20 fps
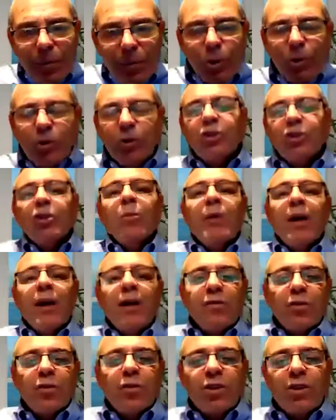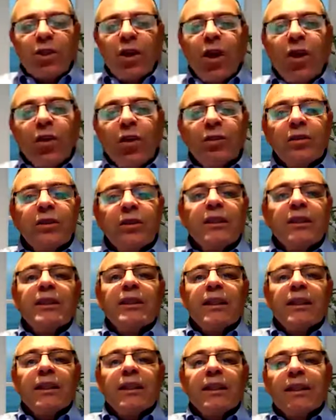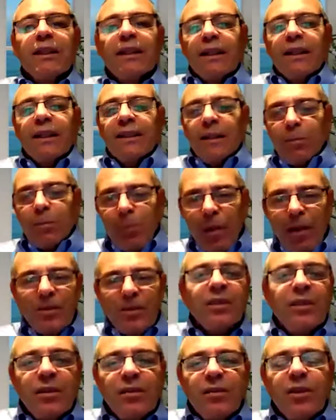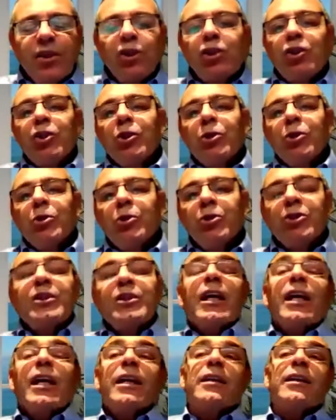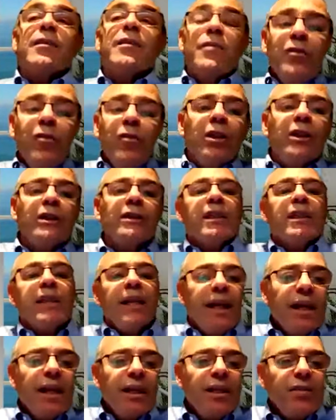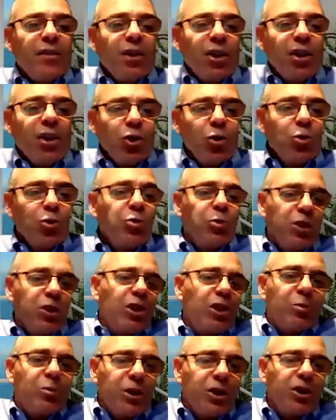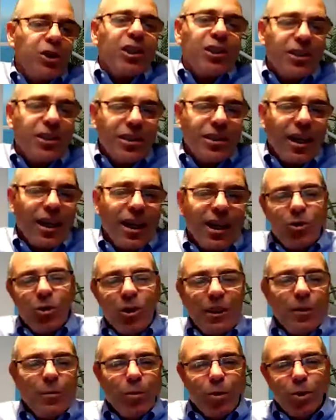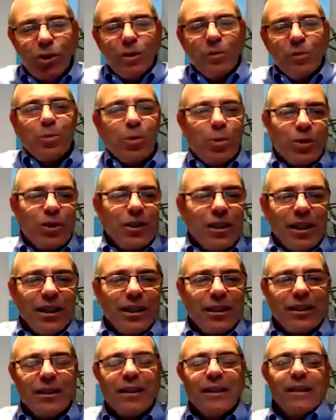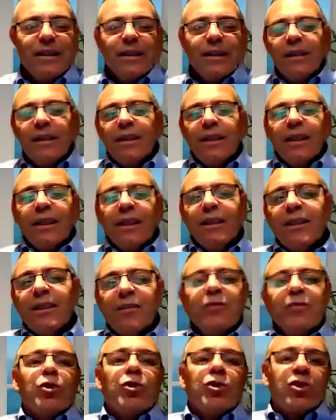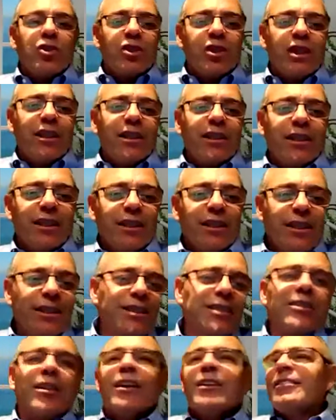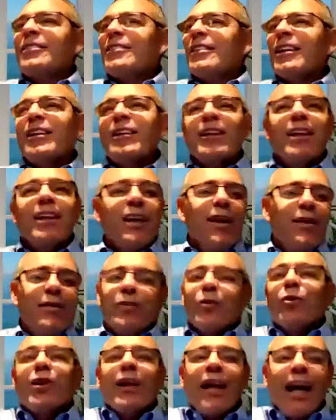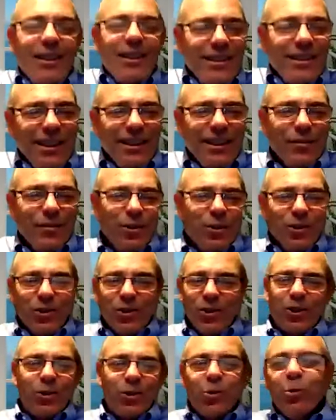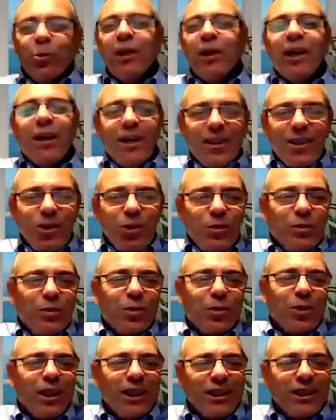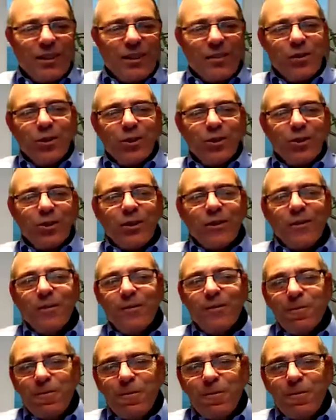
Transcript: put some efforts on the positive issues and avoid the negative issues, which is actually the most important thing in futures thinking. It's not forecasting the future. We are to forecast the future.